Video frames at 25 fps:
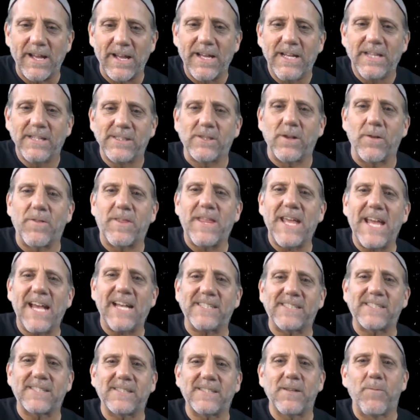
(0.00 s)
So
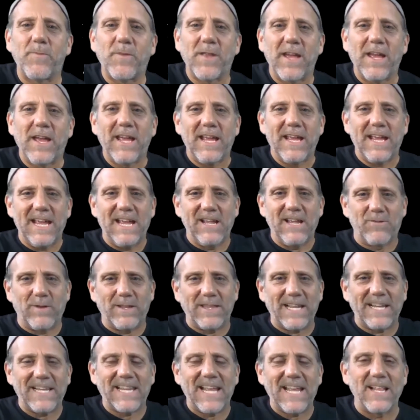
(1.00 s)
this is
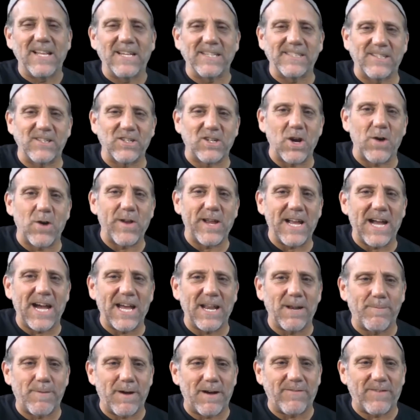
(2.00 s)
what they tell us is going on
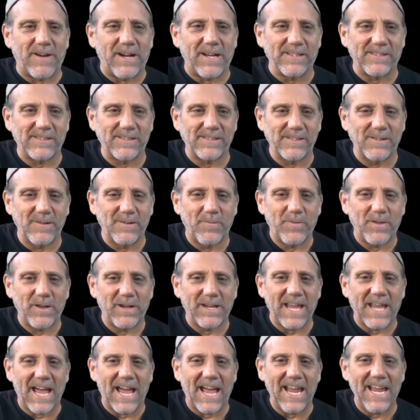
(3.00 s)
above us.
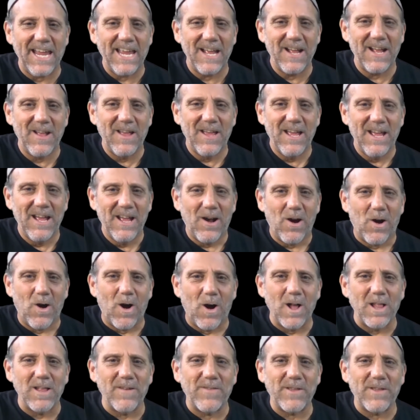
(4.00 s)
Okay.
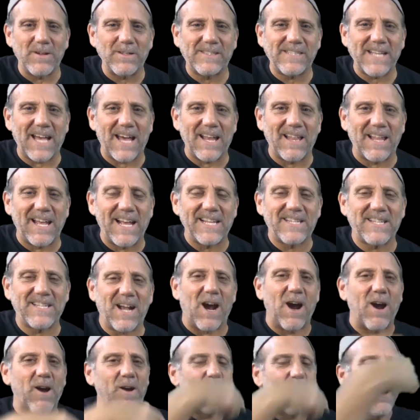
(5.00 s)
All of those satellites
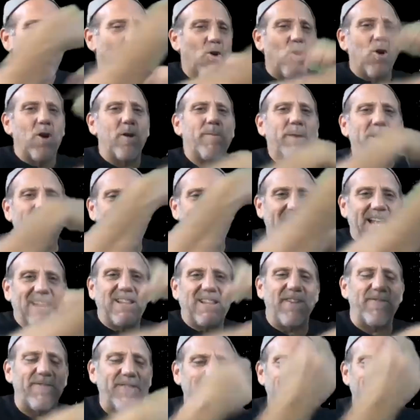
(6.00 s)
are orbiting at
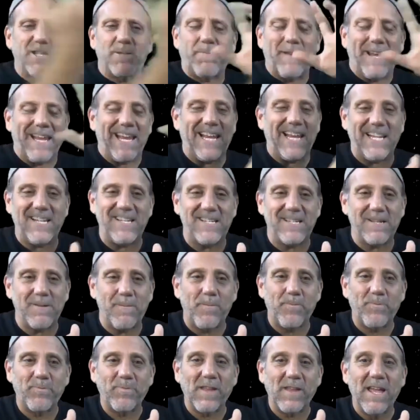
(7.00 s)
different speeds.
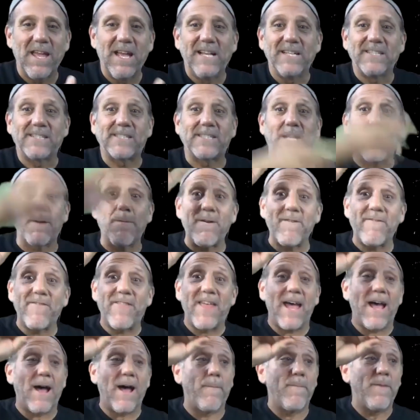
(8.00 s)
Some of
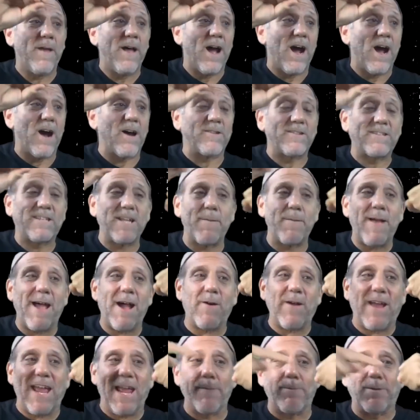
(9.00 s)
them are
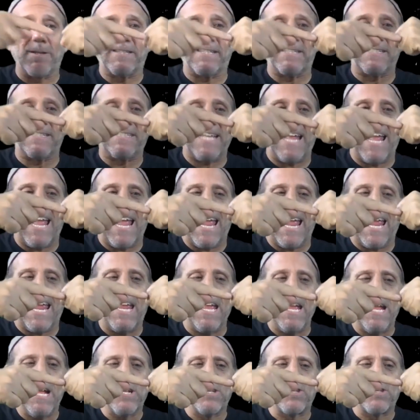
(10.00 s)
somehow able to
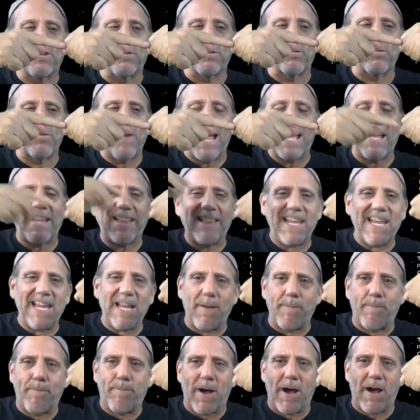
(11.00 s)
stay directly
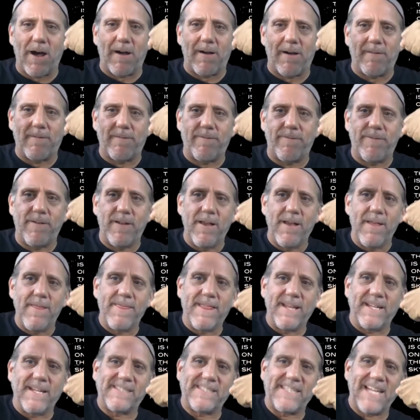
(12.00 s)
above
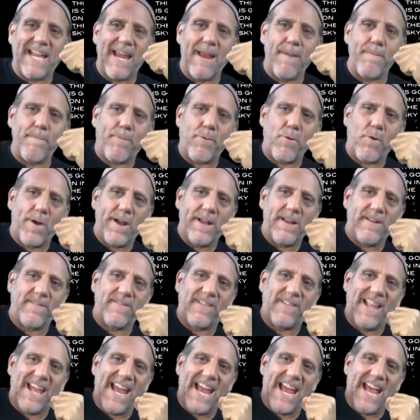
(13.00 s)
the same point of
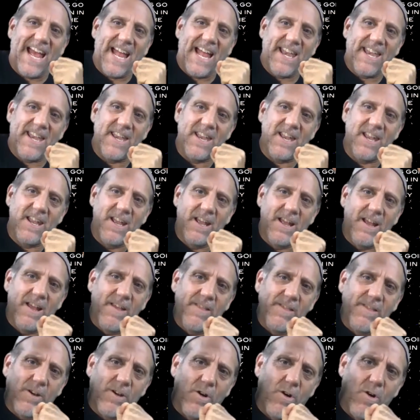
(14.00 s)
land
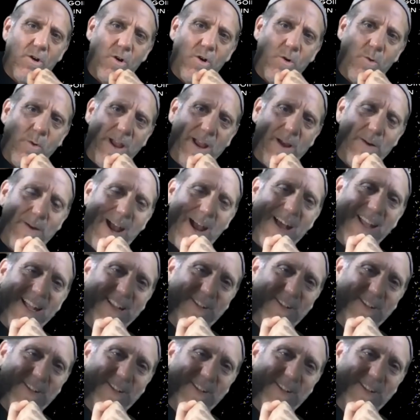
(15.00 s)
the whole way around. That's